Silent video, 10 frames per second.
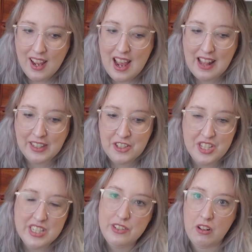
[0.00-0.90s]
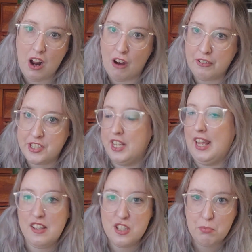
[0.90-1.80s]
And, like, she didn't even offer to,
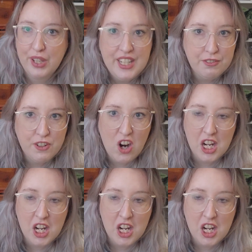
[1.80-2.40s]
like, split it for